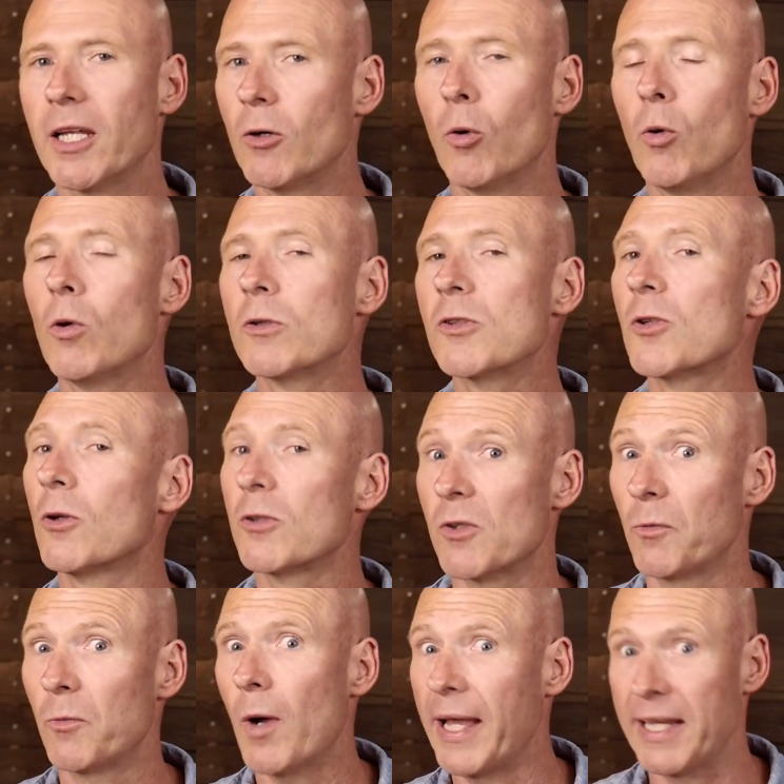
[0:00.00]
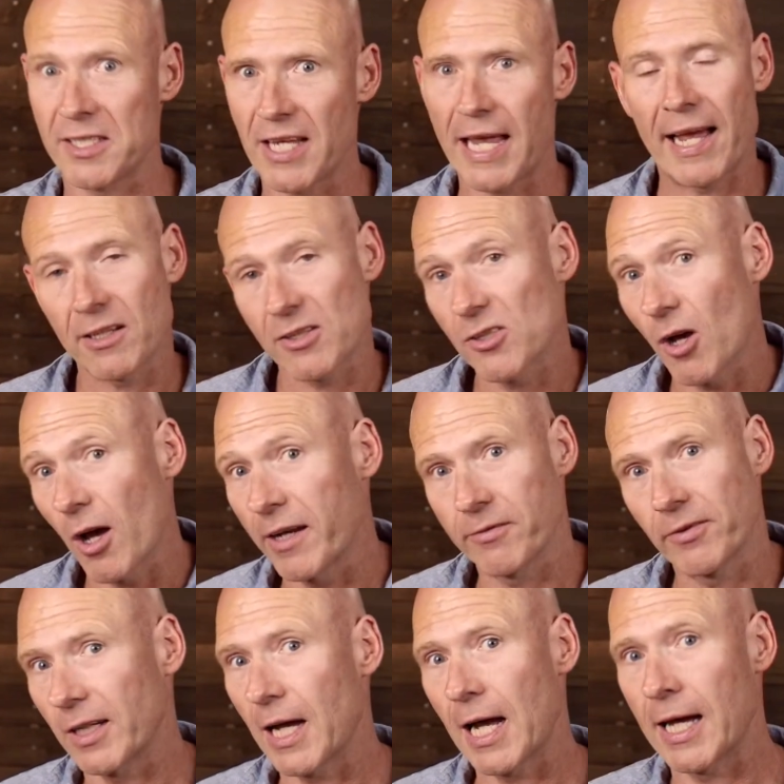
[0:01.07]
in all sorts of ways outside
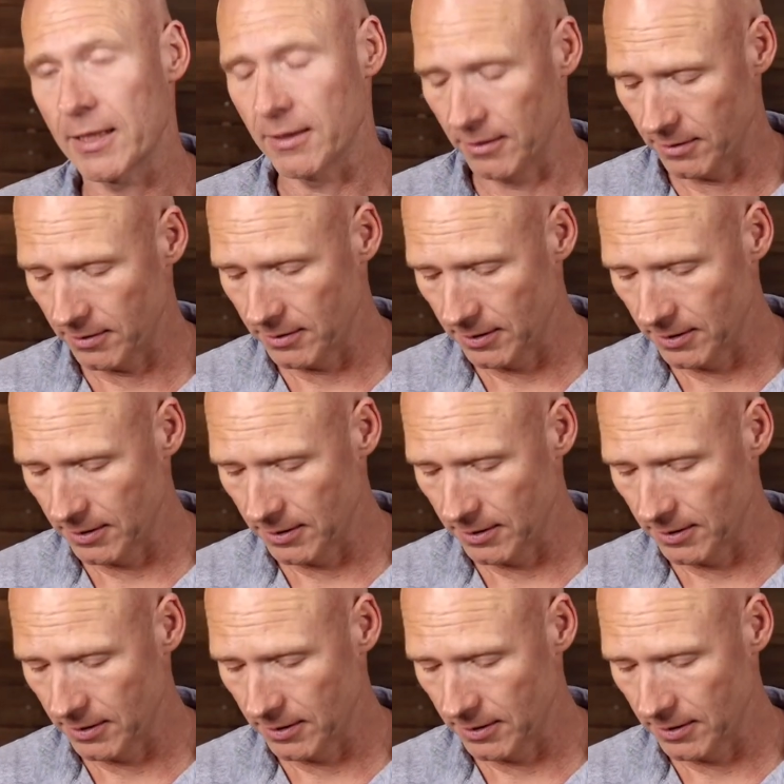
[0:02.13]
of the garden.